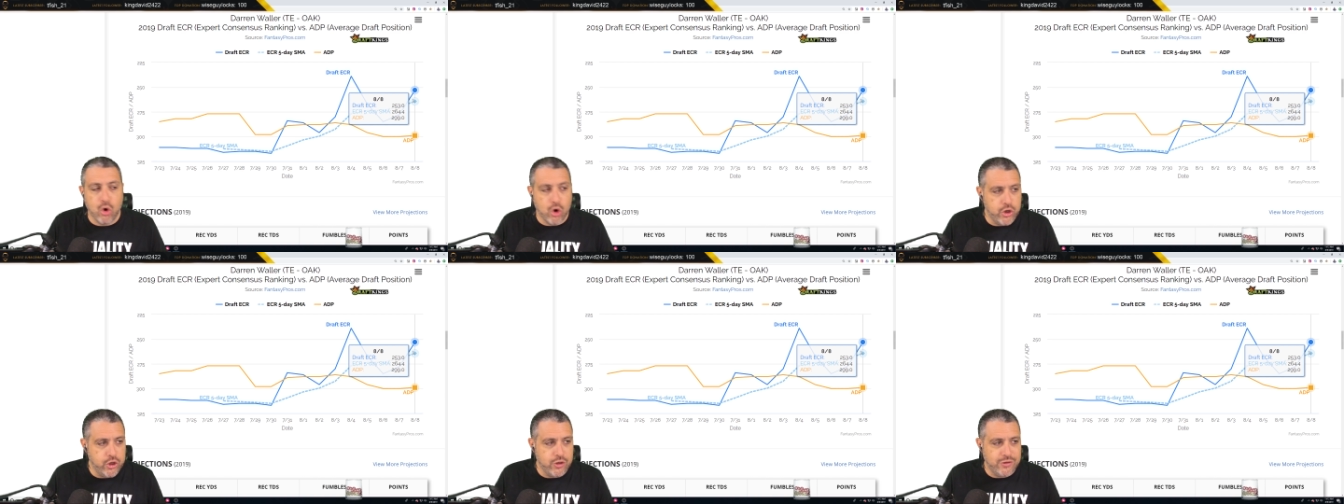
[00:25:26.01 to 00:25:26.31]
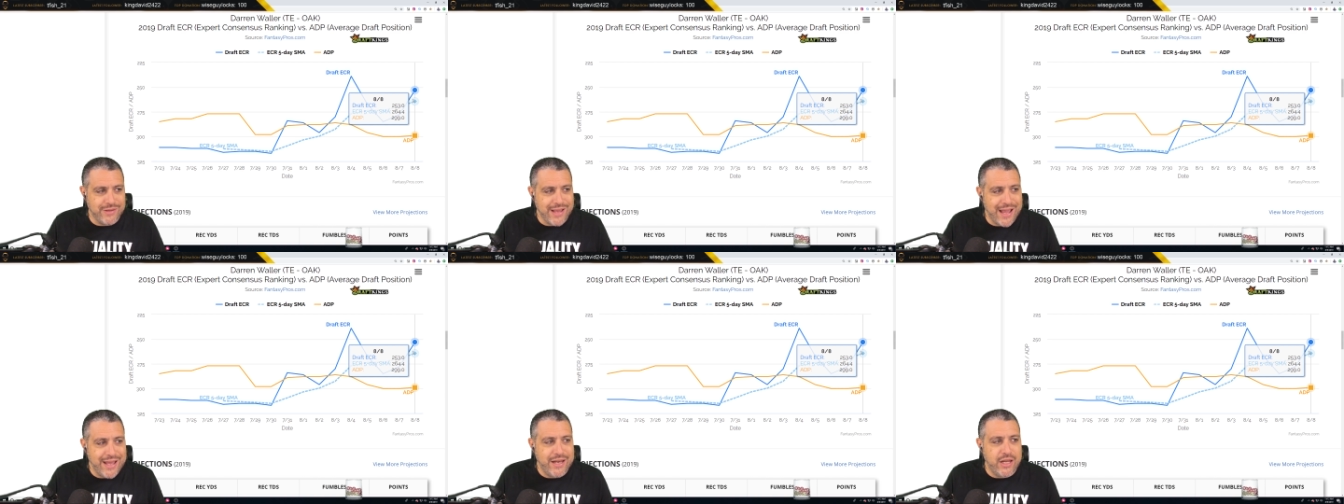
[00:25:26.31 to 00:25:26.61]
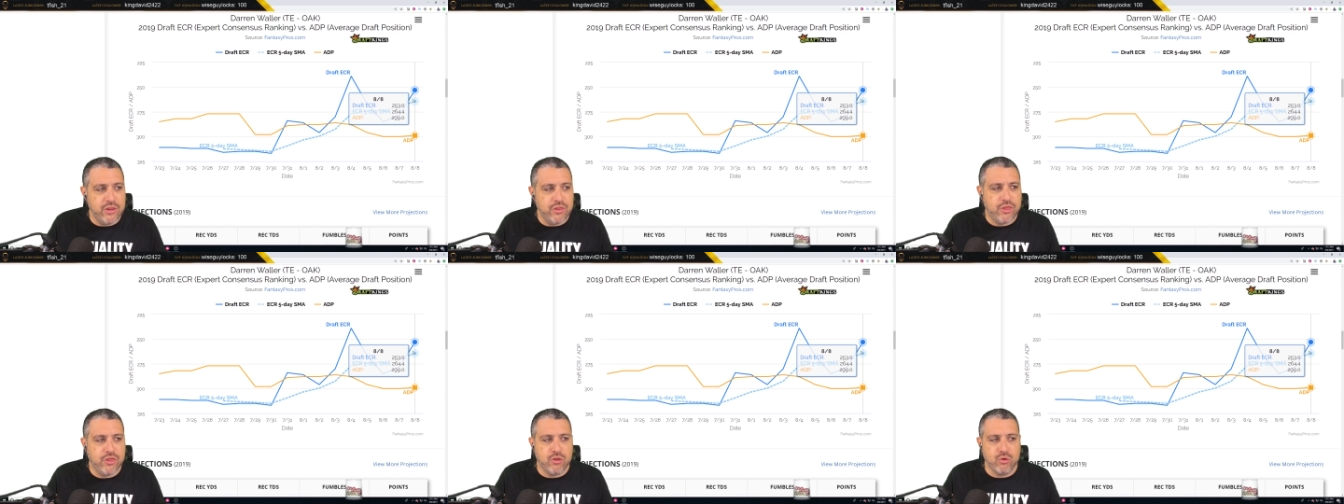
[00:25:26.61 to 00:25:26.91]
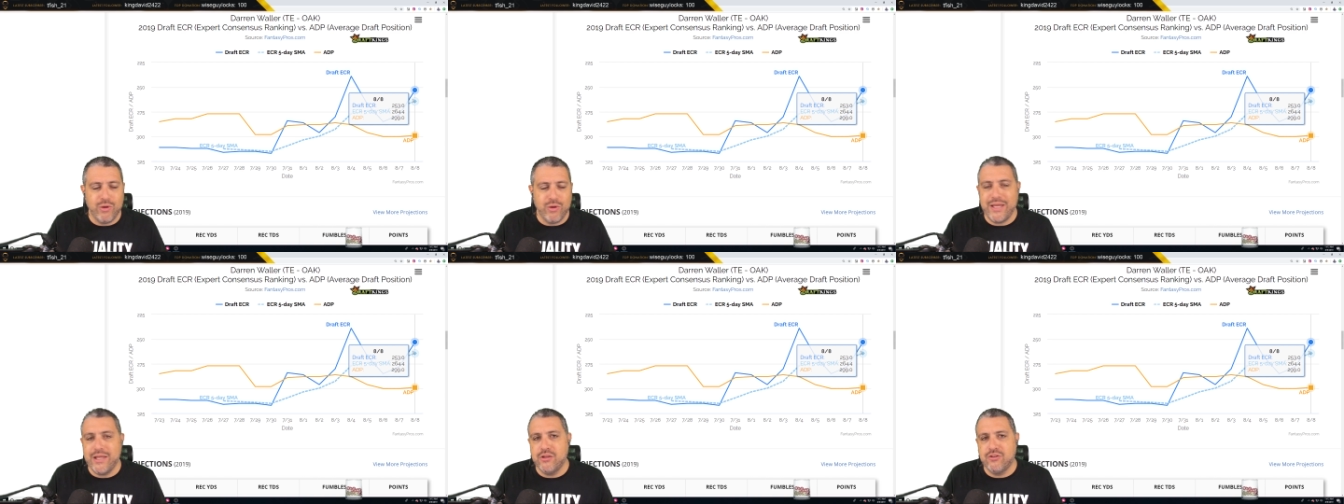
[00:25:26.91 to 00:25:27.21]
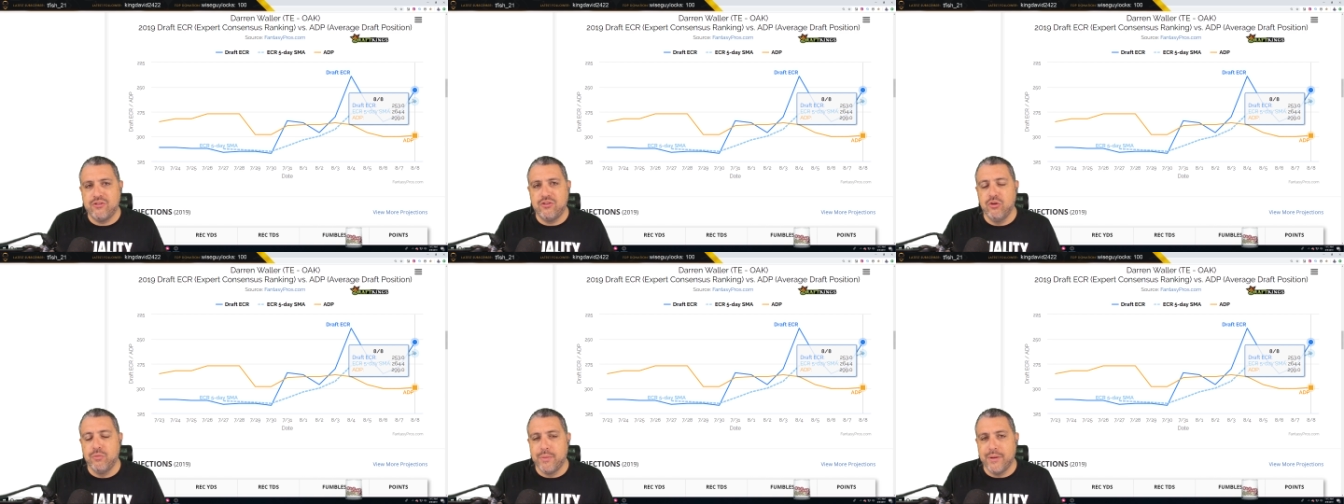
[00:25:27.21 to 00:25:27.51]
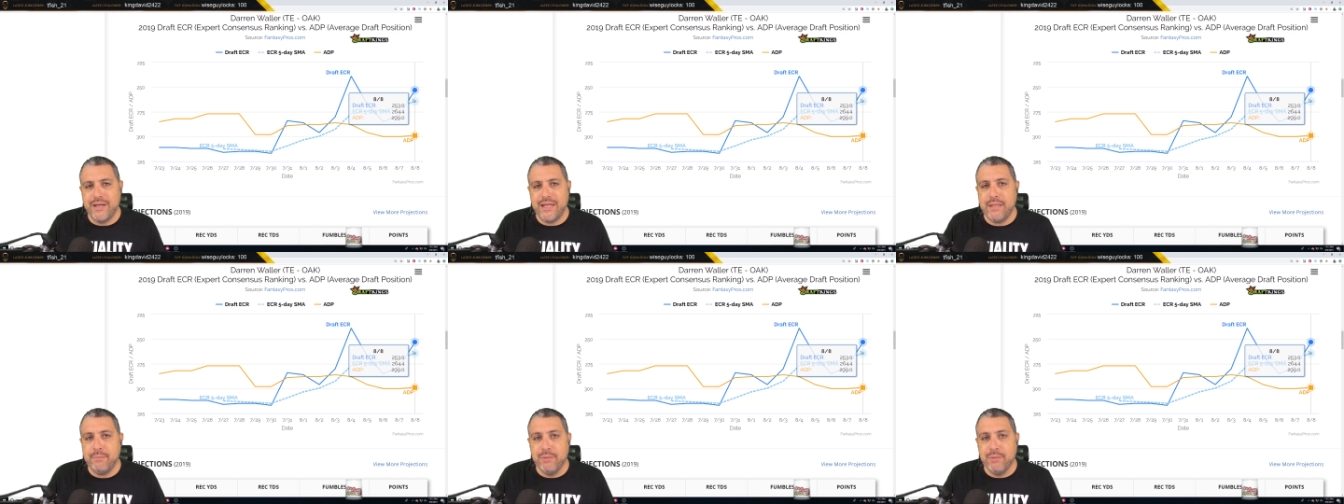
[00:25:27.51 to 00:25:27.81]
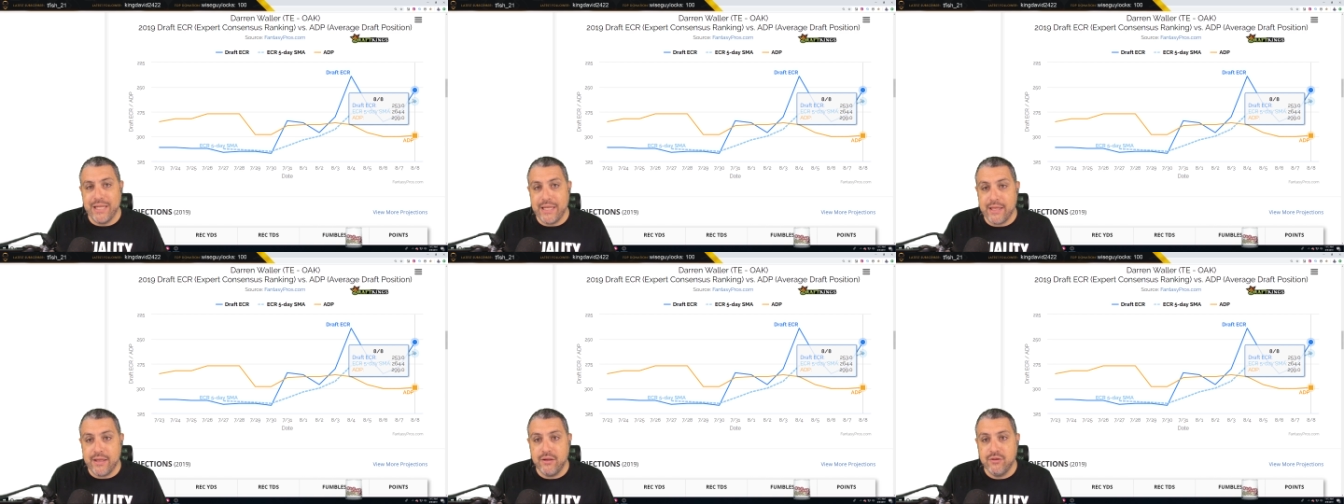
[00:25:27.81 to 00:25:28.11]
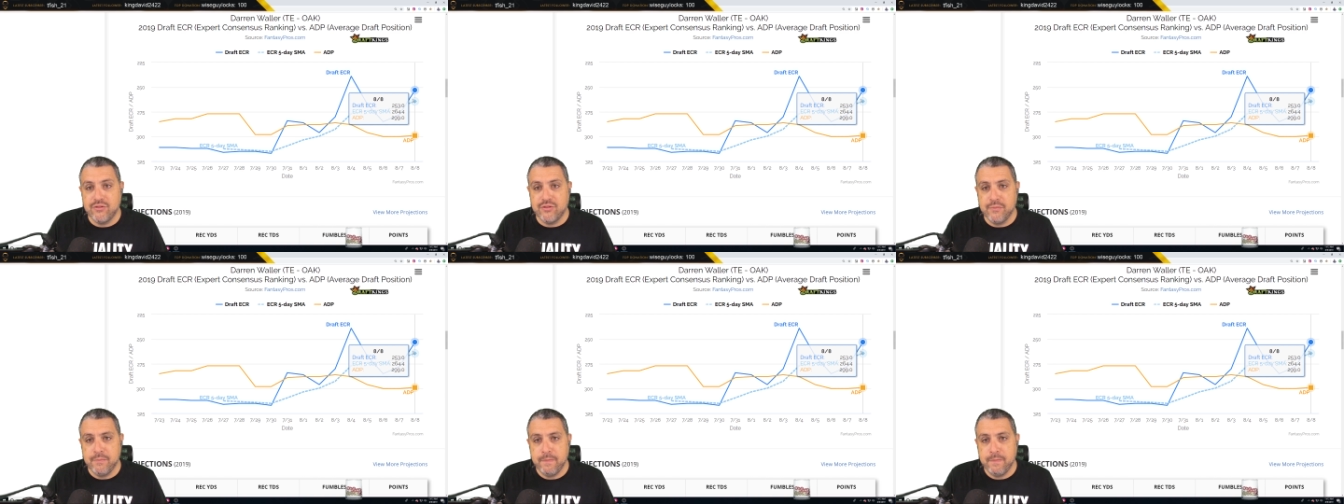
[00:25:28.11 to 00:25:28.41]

or your tight end three in super deep leagues.